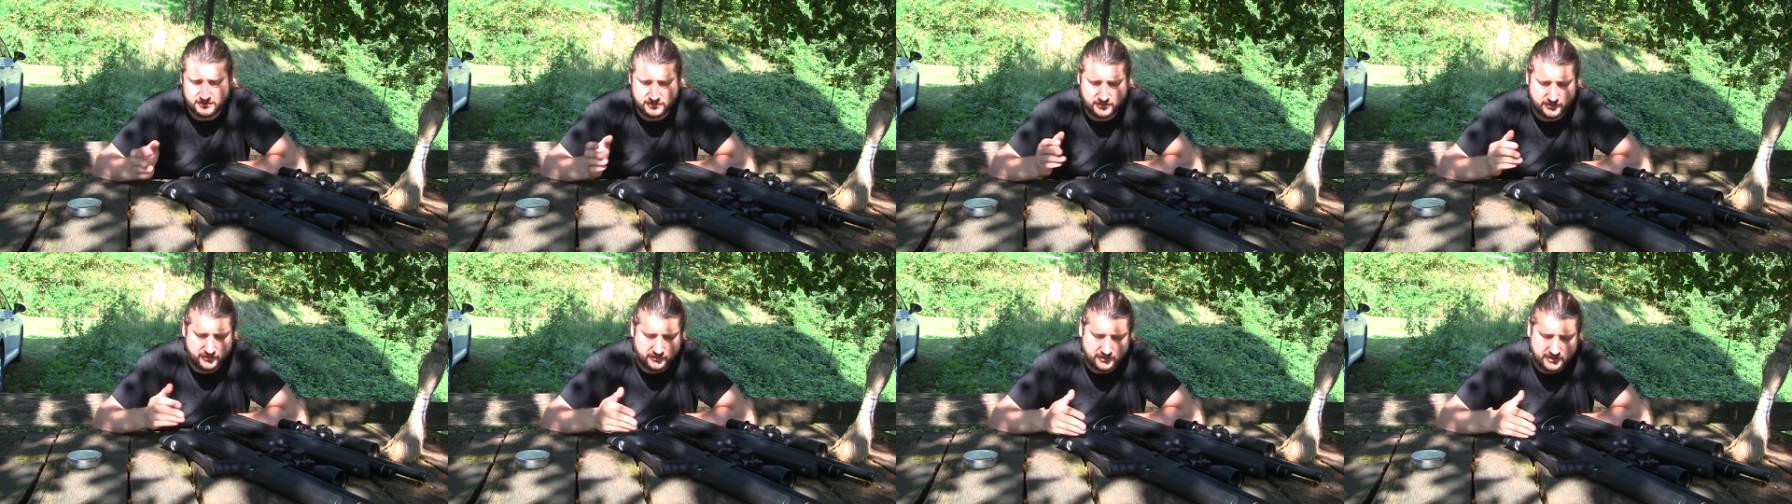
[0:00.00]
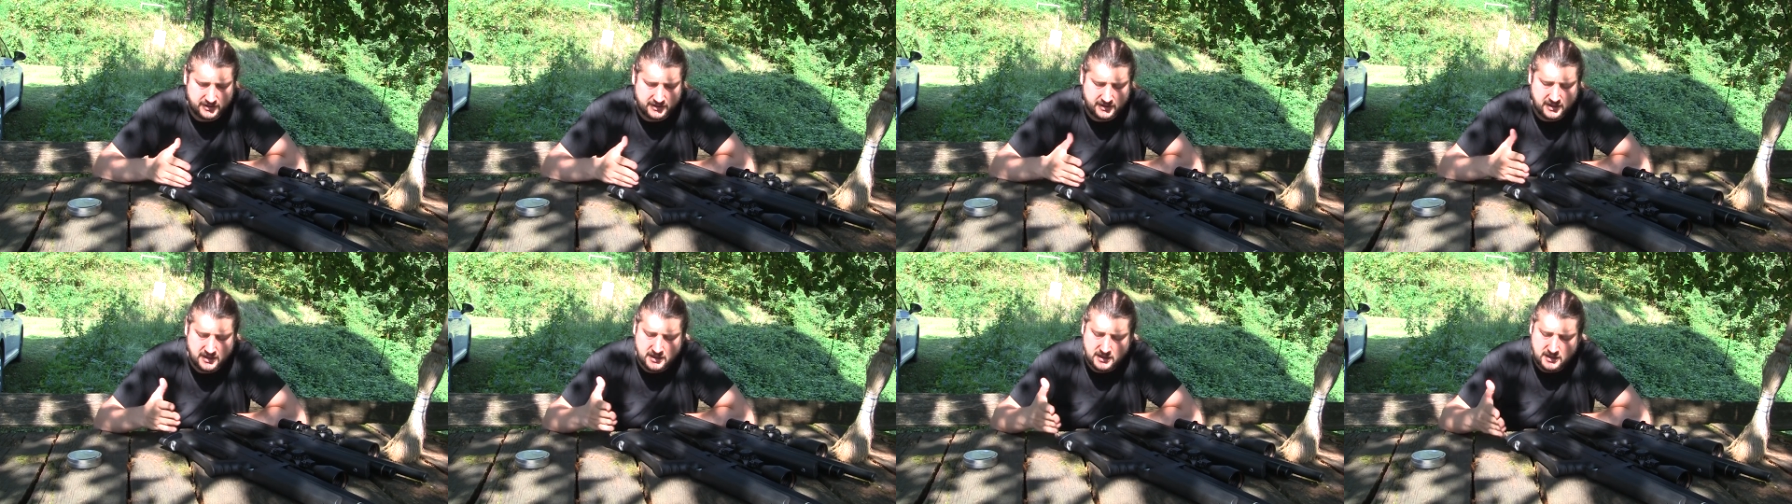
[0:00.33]
So you
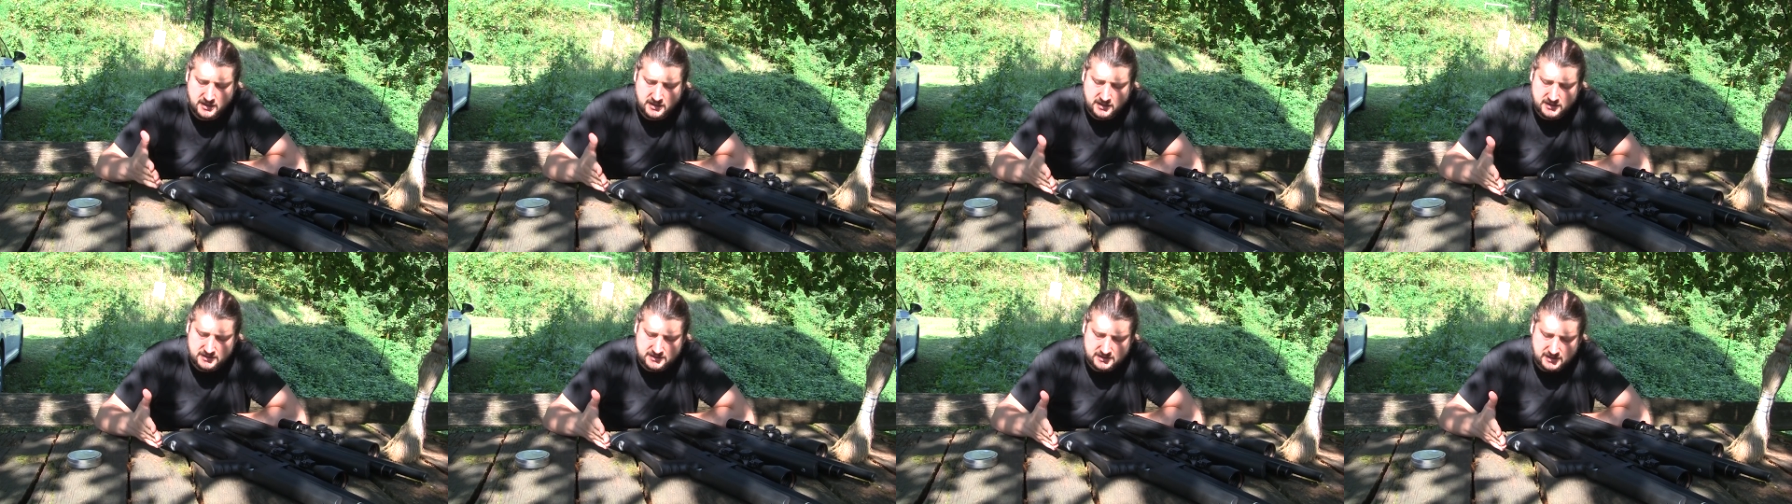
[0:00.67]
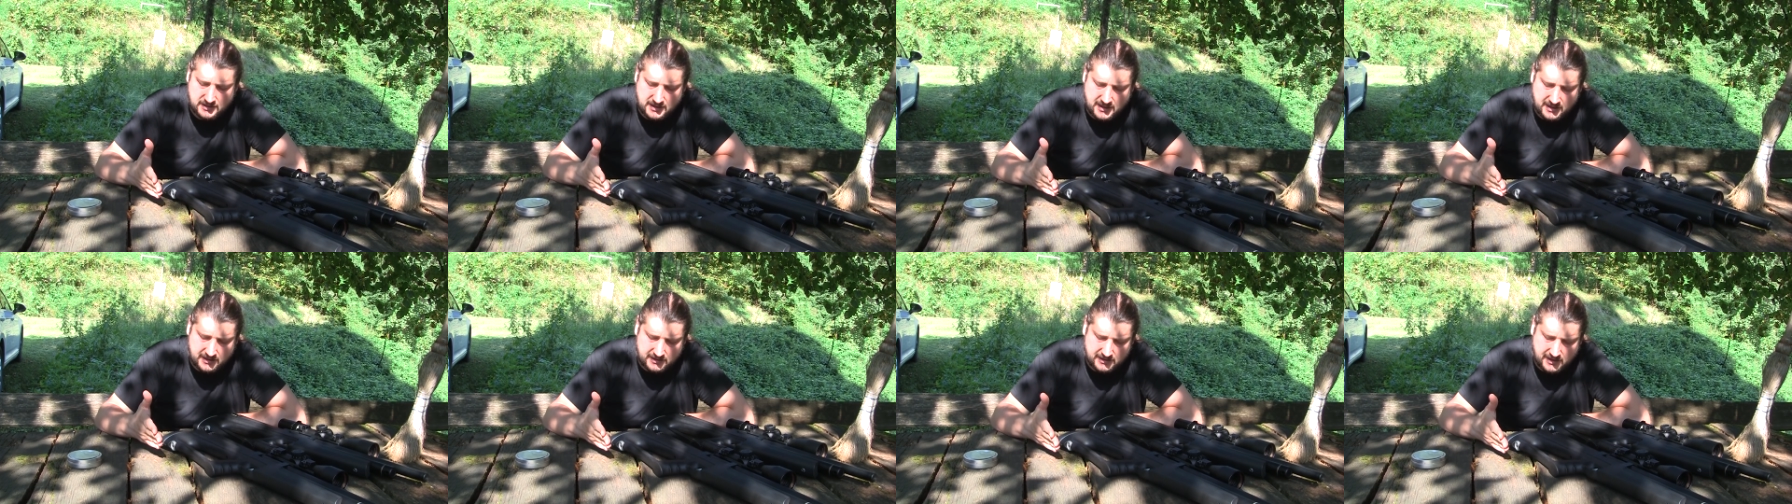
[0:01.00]
can
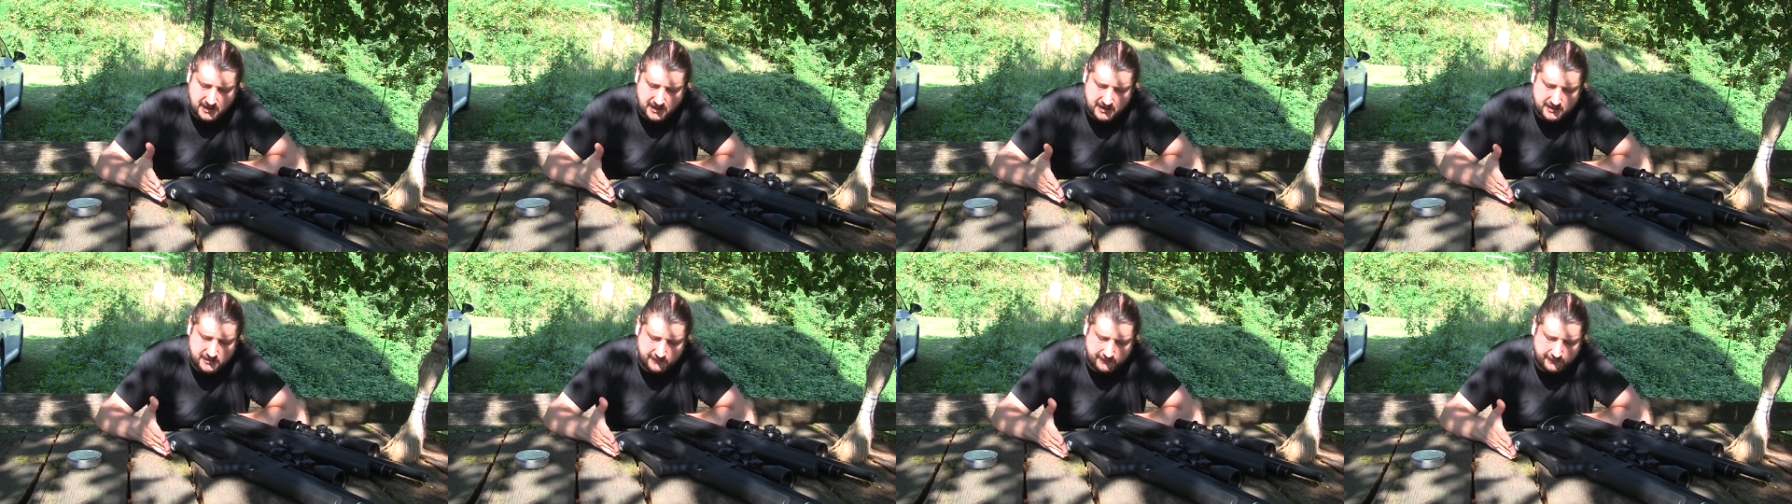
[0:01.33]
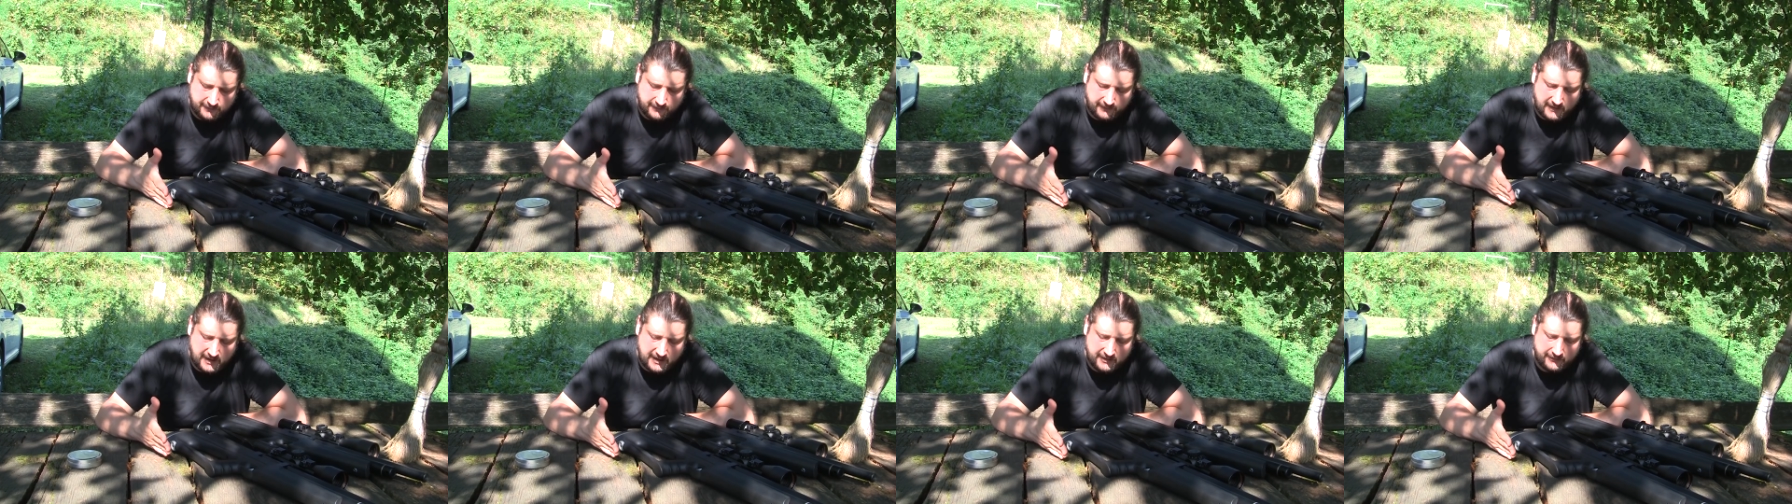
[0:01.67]
select either
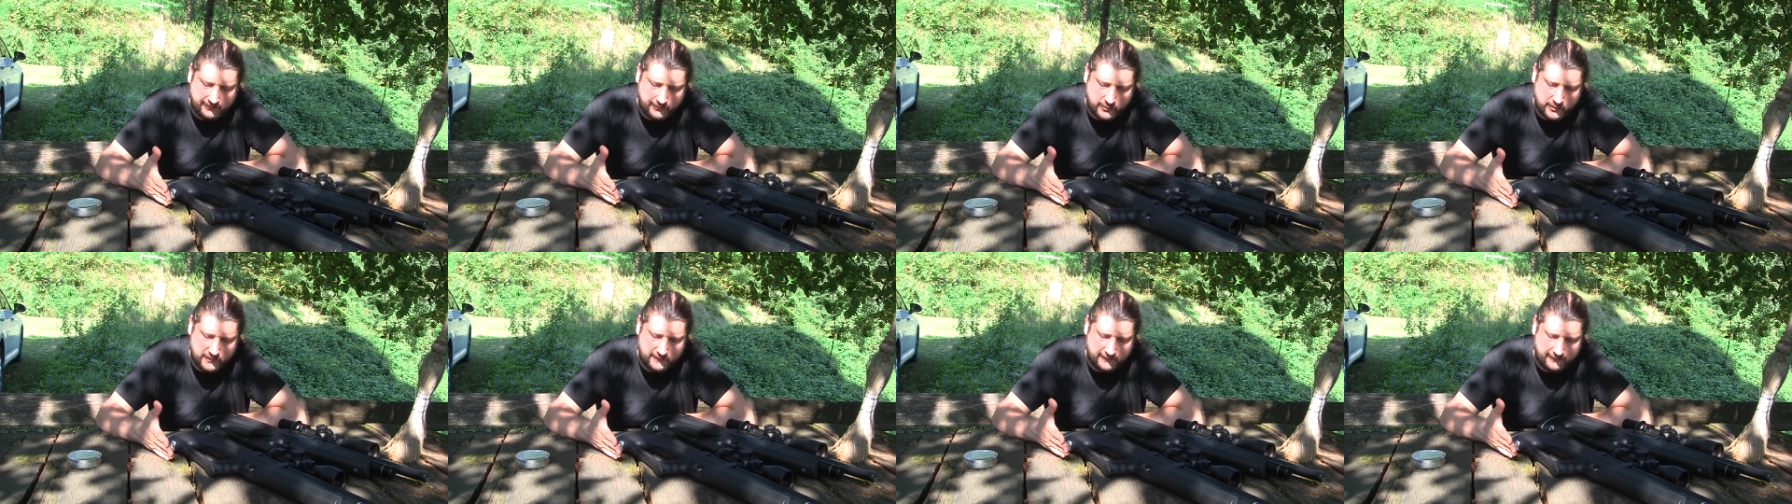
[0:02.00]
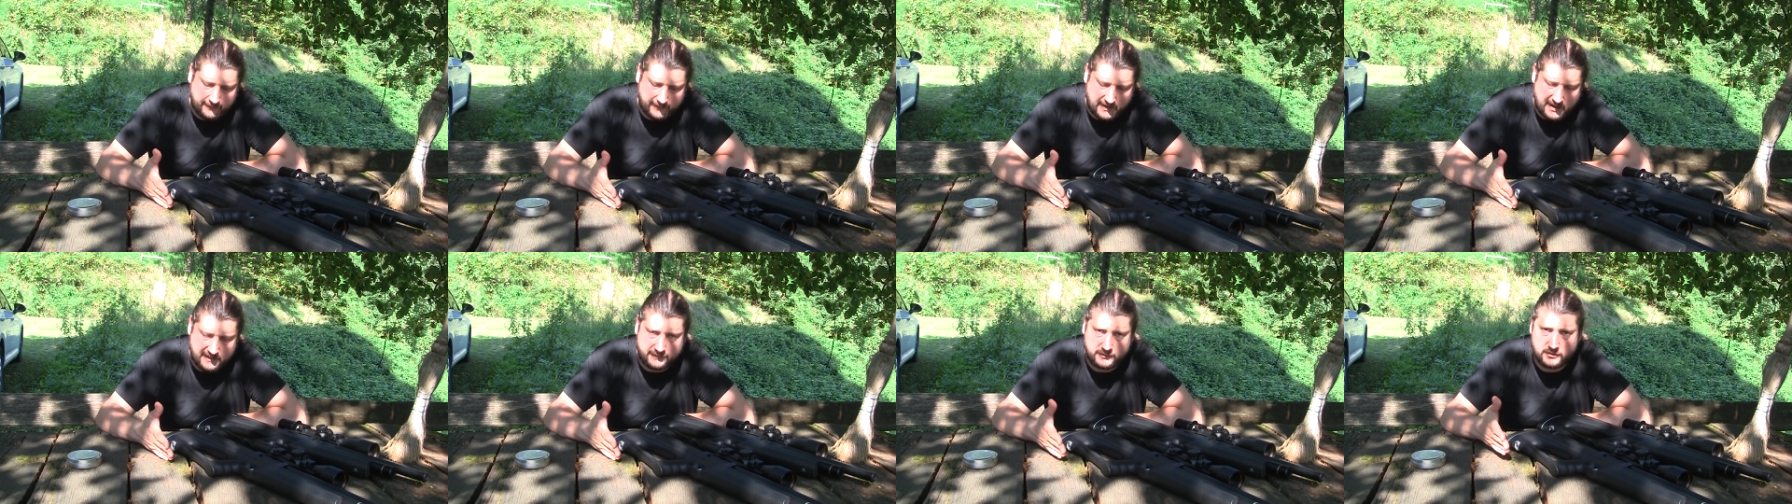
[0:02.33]

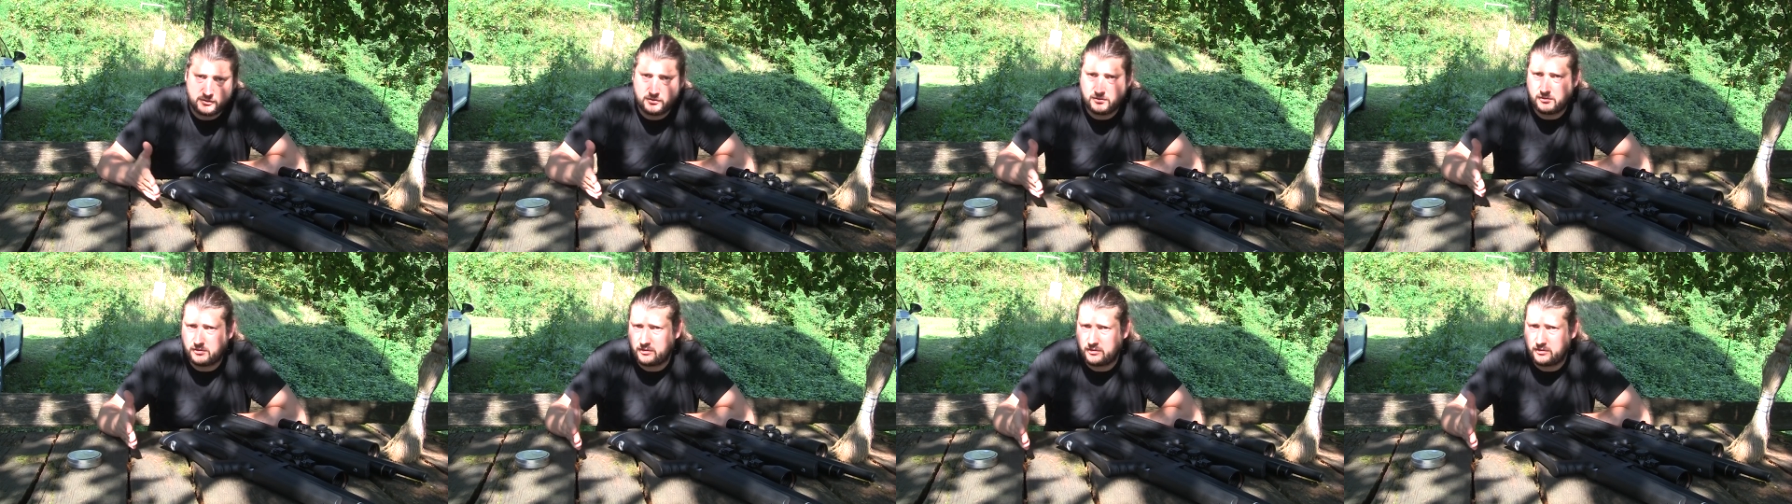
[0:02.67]
5.52